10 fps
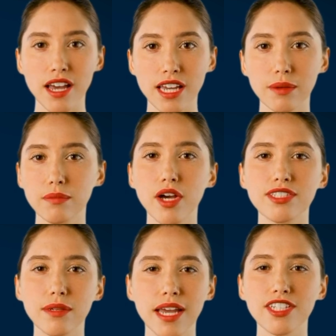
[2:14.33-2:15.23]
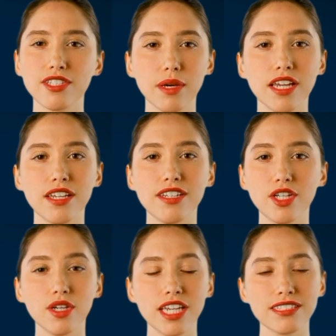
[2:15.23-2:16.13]
In project management, the
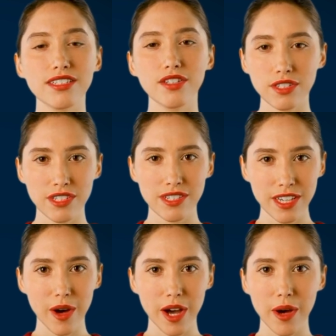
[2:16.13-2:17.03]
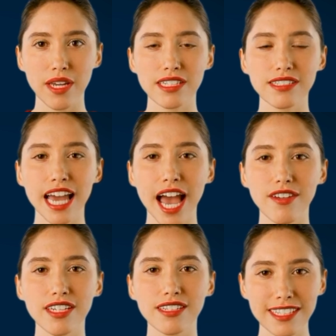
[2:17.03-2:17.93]
unique solution scenario is like
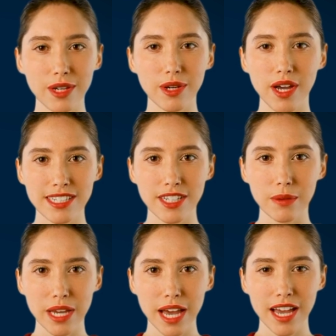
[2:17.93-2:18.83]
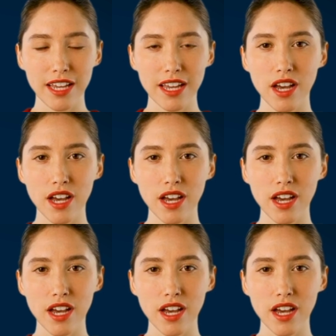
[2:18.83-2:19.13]
having a single ideal plan.